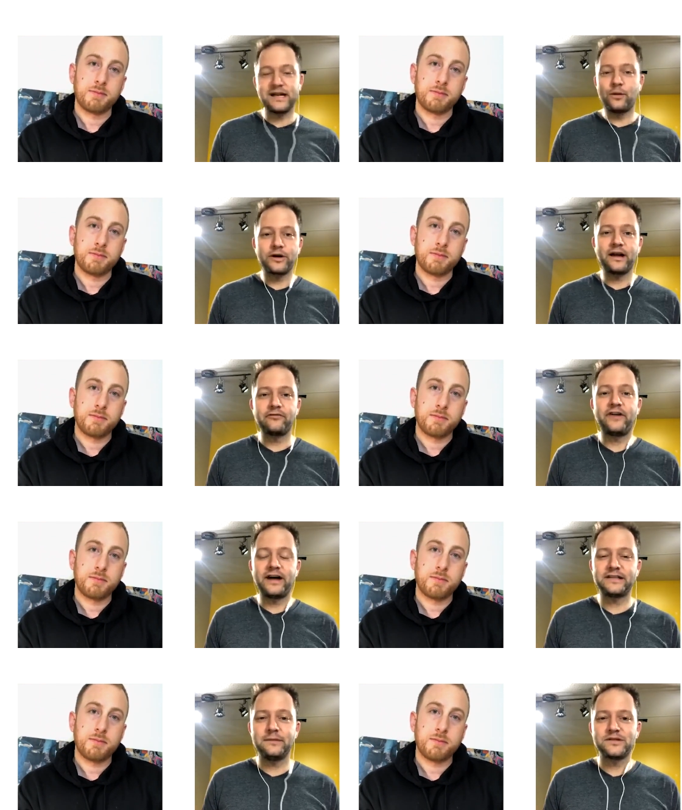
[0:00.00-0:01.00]
Speaker 1: I work out
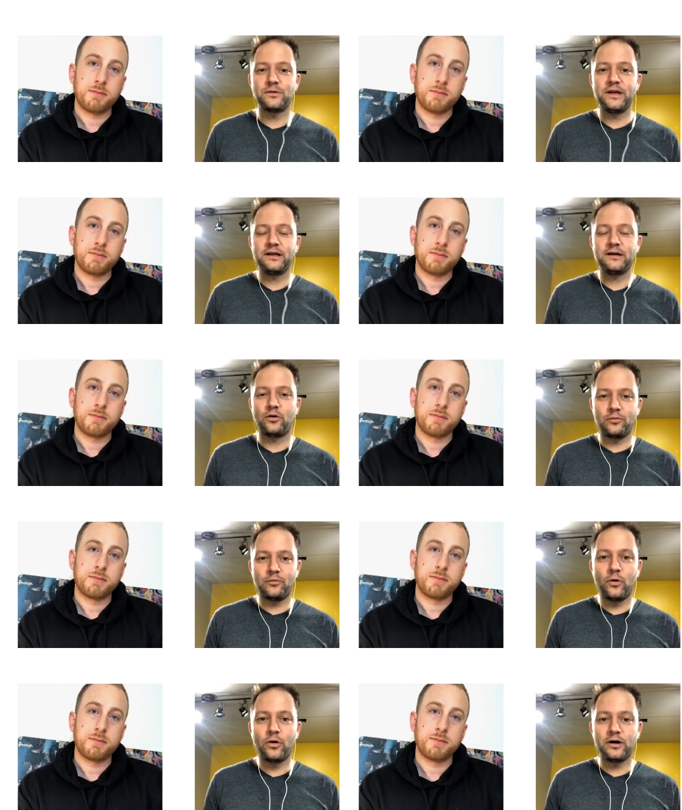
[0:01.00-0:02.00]
five times a week or
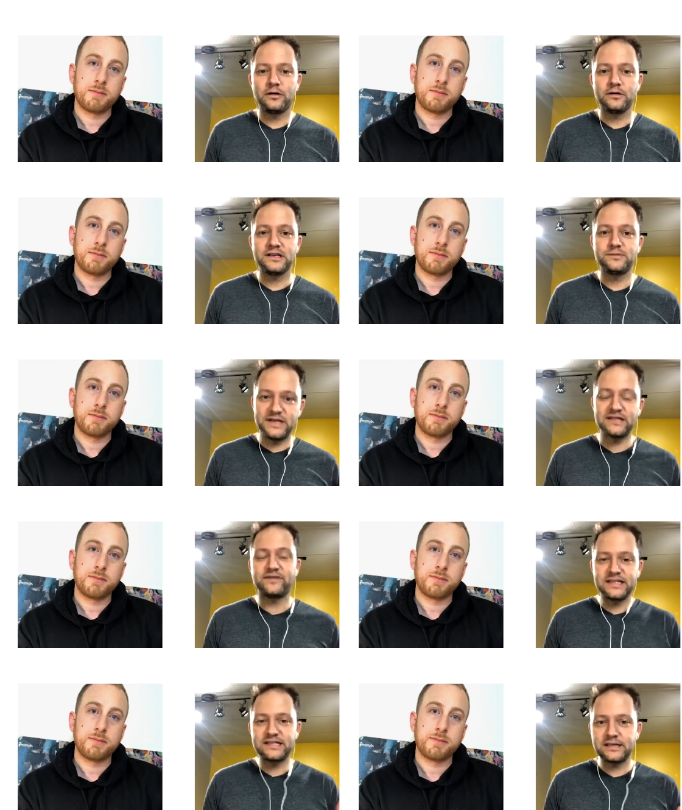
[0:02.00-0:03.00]
more is because if
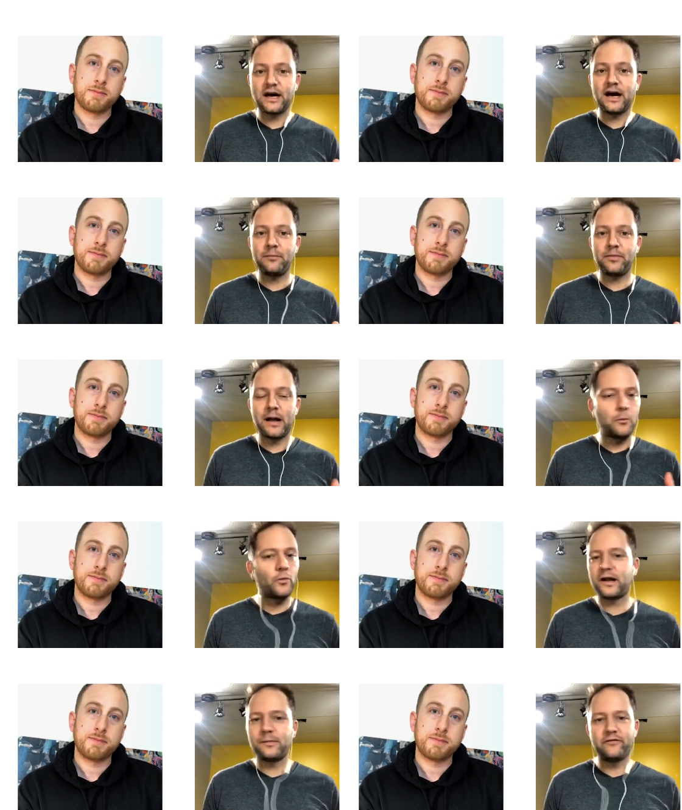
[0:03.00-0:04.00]
I stop, I'm
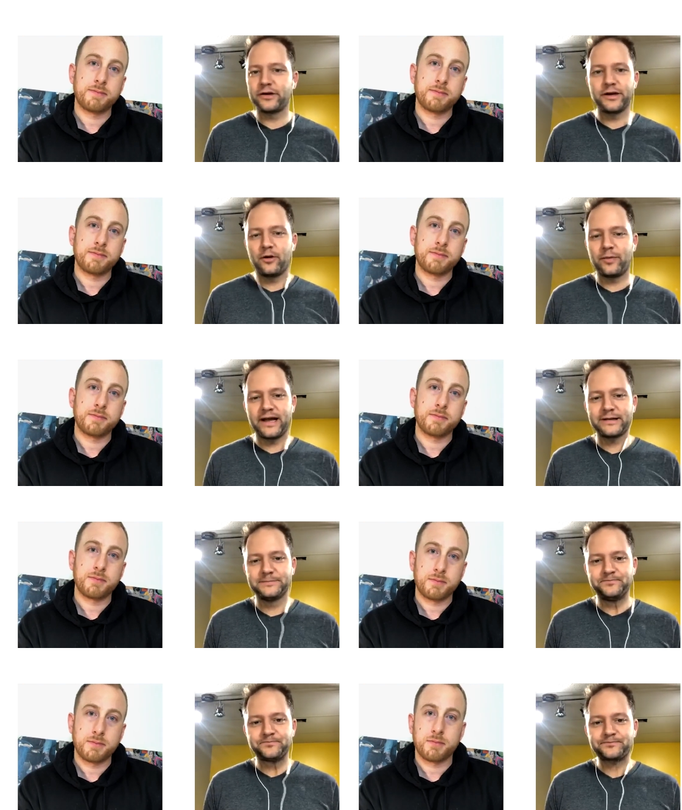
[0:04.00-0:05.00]
worried I'm never going to go back.
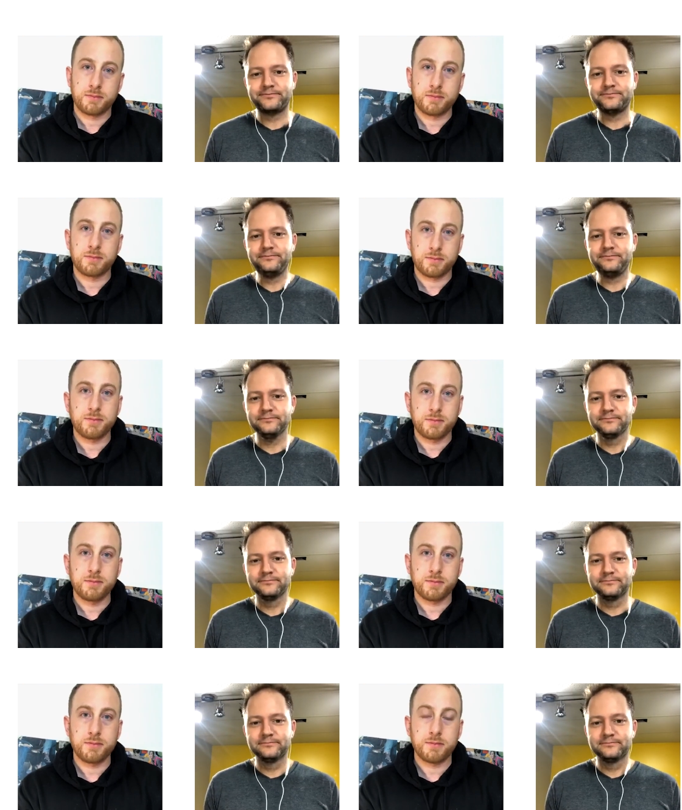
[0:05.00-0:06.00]

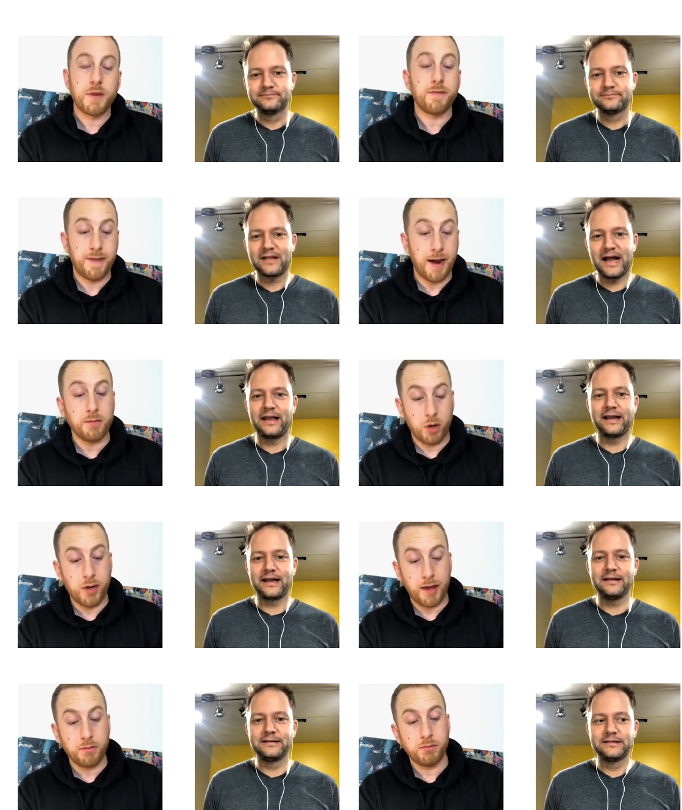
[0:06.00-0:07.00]
Speaker 2: Fair. Like,
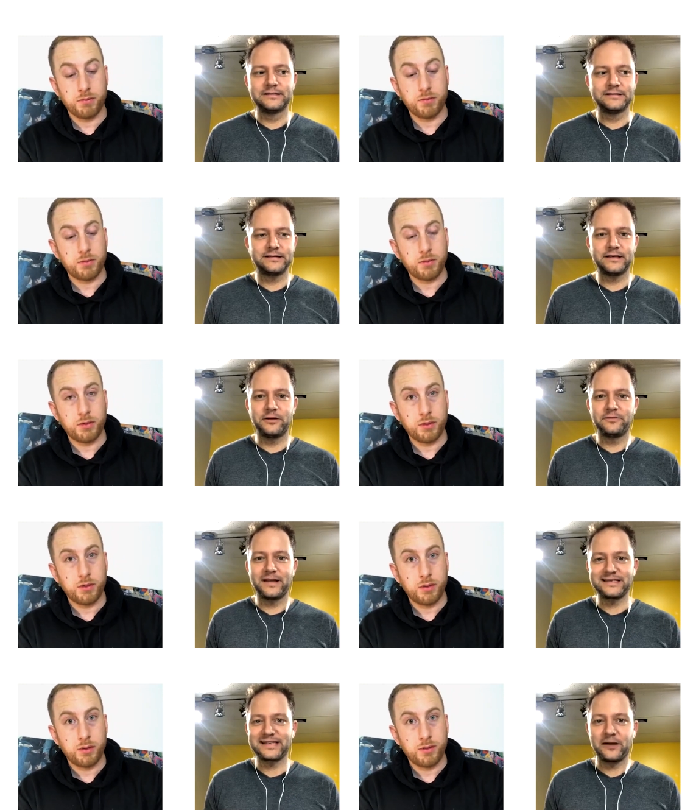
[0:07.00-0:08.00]
okay.
Speaker 1: So
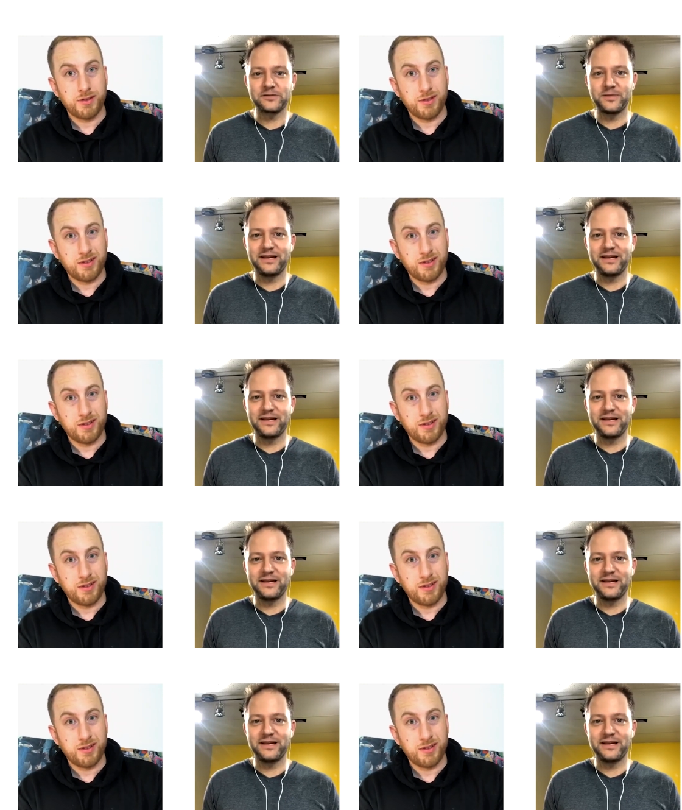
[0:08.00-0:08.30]
that scares me.